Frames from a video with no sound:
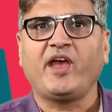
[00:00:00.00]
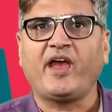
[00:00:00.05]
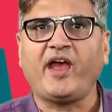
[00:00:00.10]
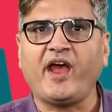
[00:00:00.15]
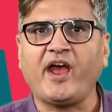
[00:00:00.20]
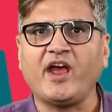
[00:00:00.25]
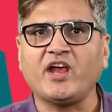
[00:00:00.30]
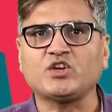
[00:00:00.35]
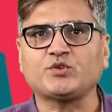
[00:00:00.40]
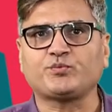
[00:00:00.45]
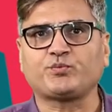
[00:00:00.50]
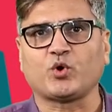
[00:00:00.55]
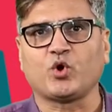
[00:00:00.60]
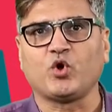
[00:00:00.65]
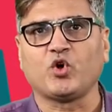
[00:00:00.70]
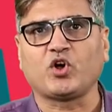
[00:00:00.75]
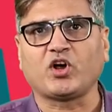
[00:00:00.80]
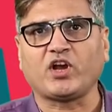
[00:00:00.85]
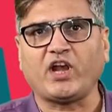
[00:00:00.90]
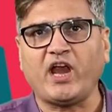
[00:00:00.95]
as
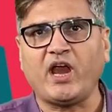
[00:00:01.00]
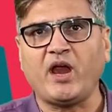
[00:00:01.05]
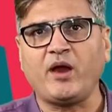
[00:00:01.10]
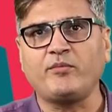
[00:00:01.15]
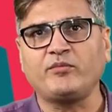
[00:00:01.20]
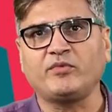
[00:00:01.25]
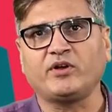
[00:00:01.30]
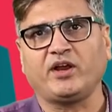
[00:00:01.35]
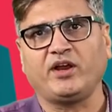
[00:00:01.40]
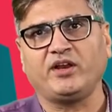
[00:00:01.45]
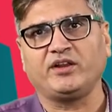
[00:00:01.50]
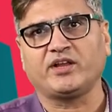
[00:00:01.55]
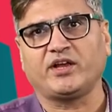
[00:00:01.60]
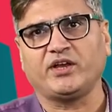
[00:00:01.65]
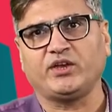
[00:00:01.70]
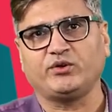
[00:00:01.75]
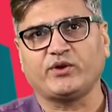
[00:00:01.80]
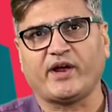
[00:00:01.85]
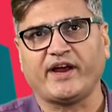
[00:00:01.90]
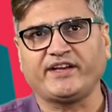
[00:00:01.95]
proclaimed in the
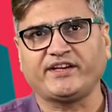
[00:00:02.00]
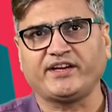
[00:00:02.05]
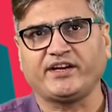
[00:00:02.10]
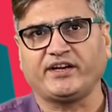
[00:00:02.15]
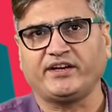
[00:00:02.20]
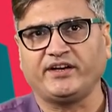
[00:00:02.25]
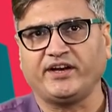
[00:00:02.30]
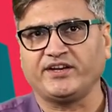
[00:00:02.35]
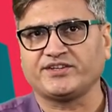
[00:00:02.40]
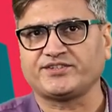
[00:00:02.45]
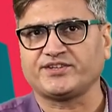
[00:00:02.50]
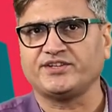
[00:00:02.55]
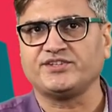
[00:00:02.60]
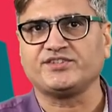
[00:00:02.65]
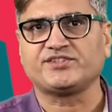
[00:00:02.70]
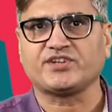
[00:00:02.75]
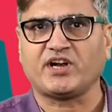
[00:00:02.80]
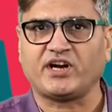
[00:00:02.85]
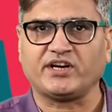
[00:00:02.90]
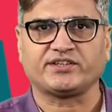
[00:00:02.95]
United
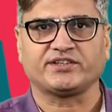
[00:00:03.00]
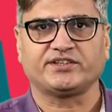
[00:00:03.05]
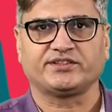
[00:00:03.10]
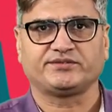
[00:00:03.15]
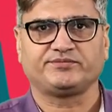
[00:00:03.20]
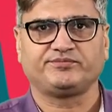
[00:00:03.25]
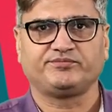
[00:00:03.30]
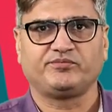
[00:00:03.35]
Nations Charter.